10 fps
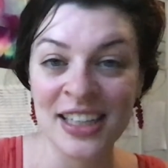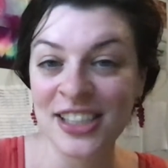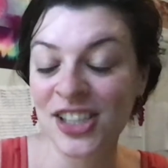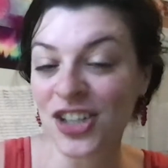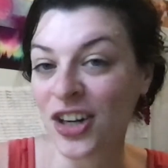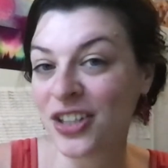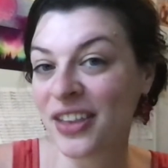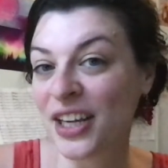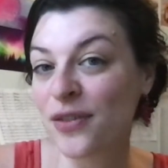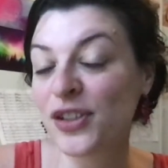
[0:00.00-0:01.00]
start to
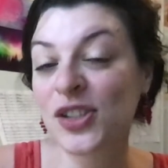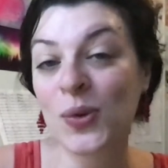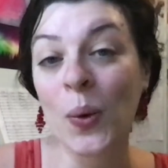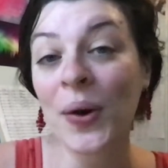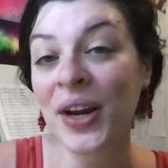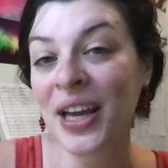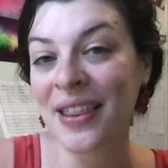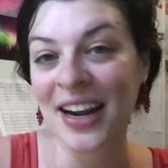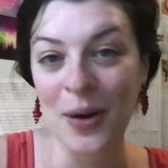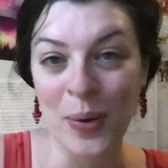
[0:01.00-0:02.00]
think of a story
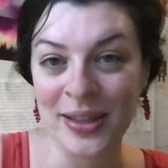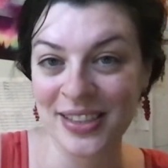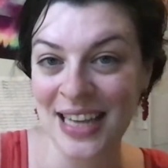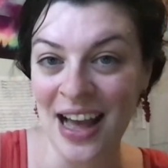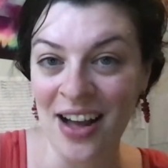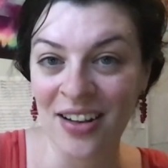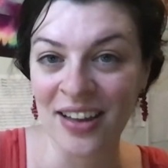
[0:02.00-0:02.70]
that I want to tell.